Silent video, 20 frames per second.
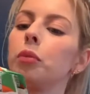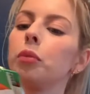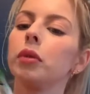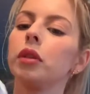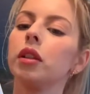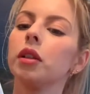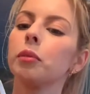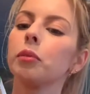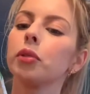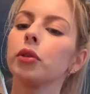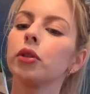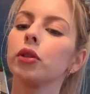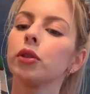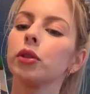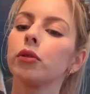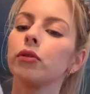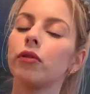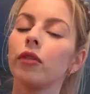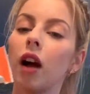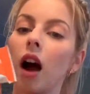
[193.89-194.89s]

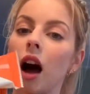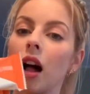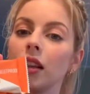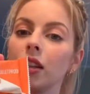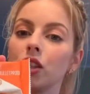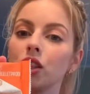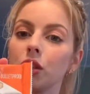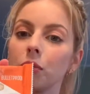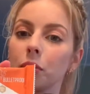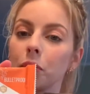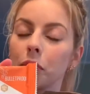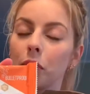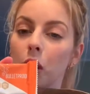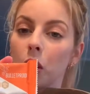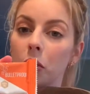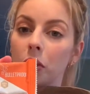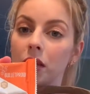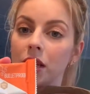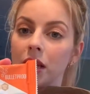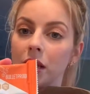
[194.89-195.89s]
Bulletproof Collagen
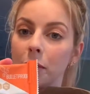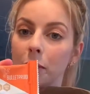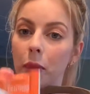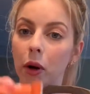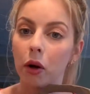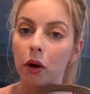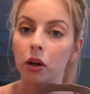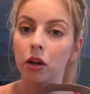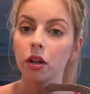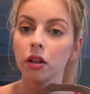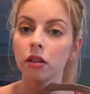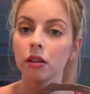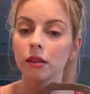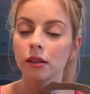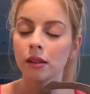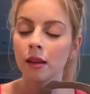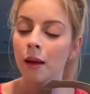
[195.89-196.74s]
Protein Bars.